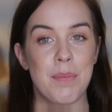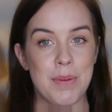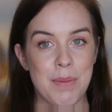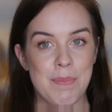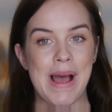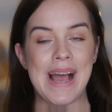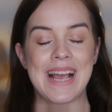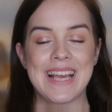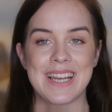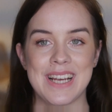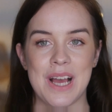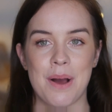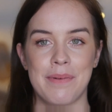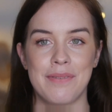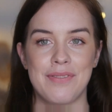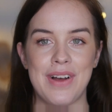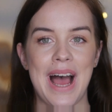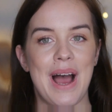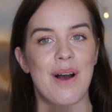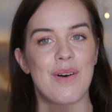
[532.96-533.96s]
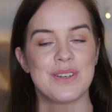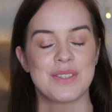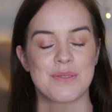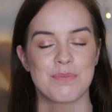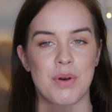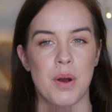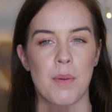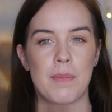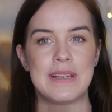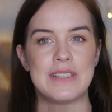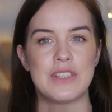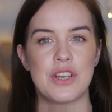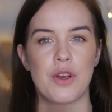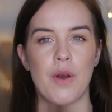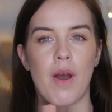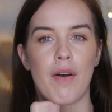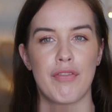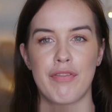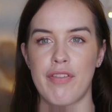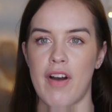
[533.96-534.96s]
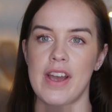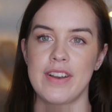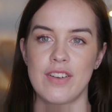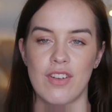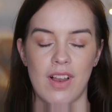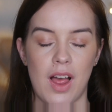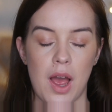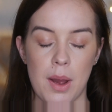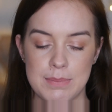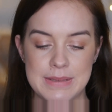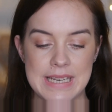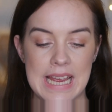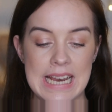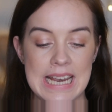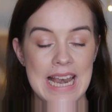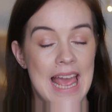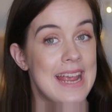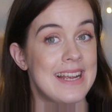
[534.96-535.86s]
But I'll be back in a couple of hours and probably do a final update